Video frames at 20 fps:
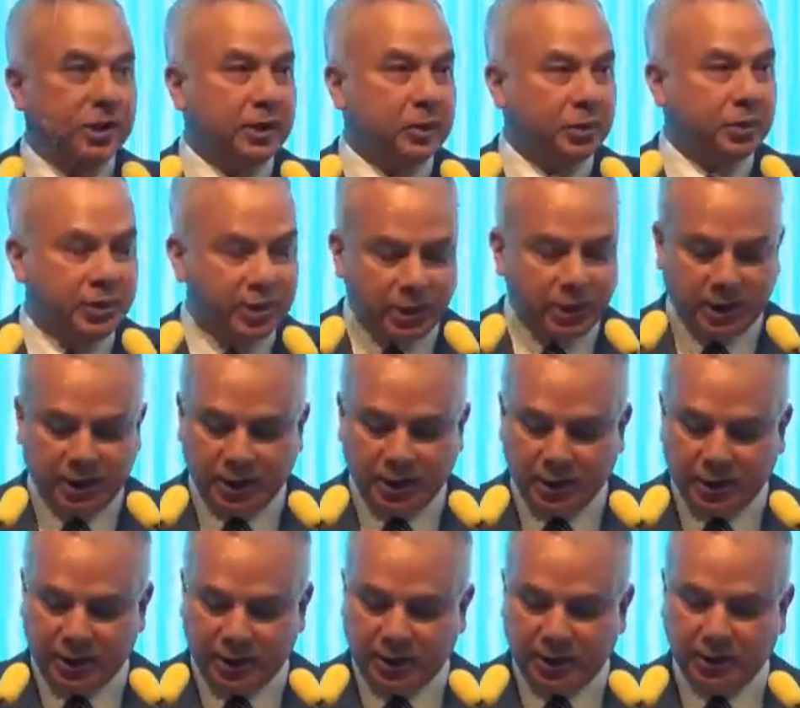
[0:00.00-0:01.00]
into
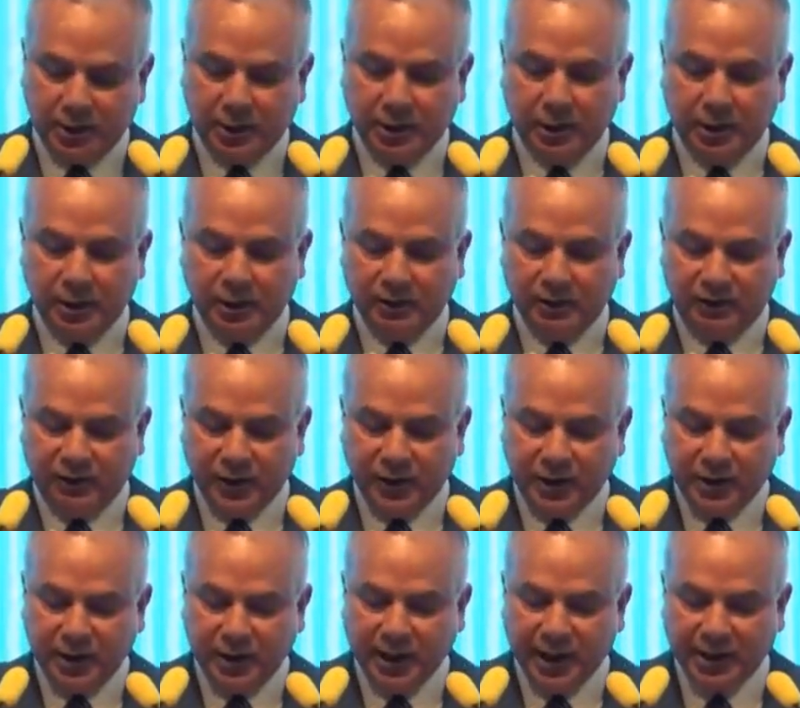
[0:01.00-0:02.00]
cities,
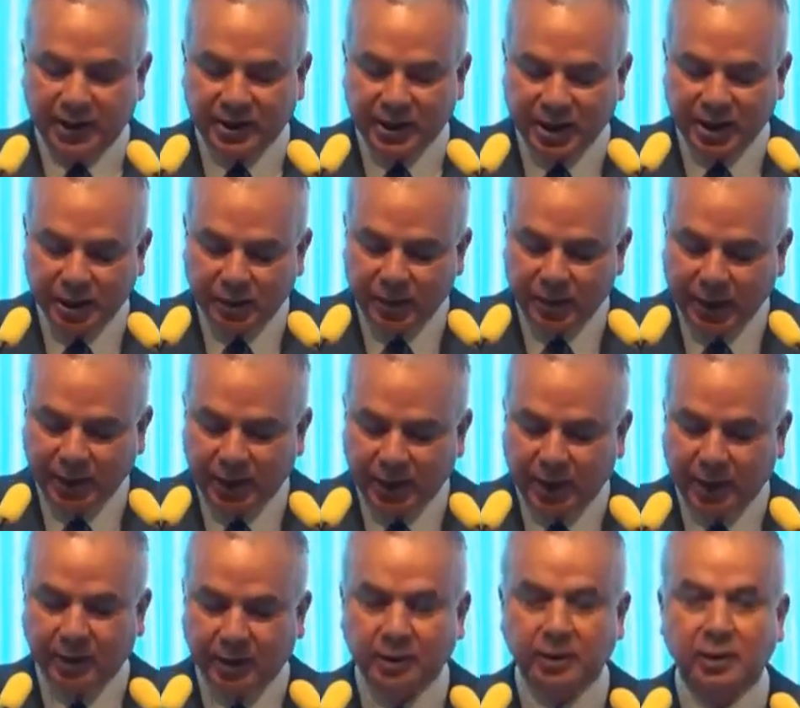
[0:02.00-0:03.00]
further
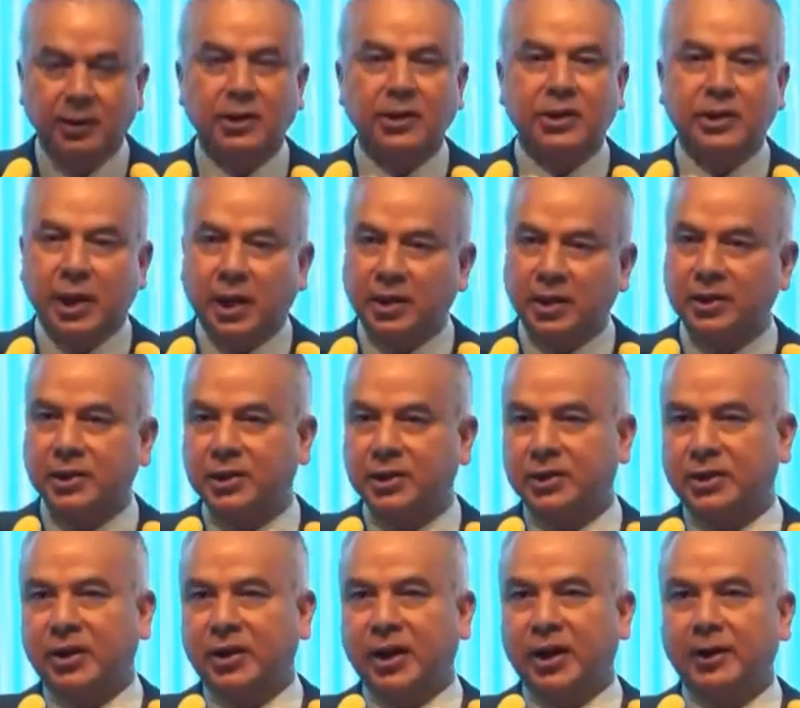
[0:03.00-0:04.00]
exacerbating
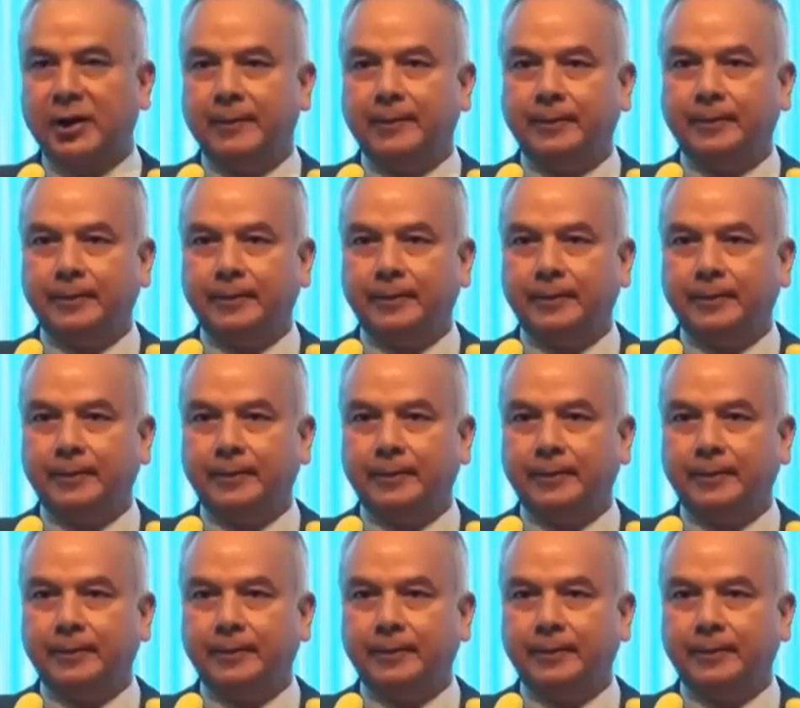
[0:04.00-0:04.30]
challenges there.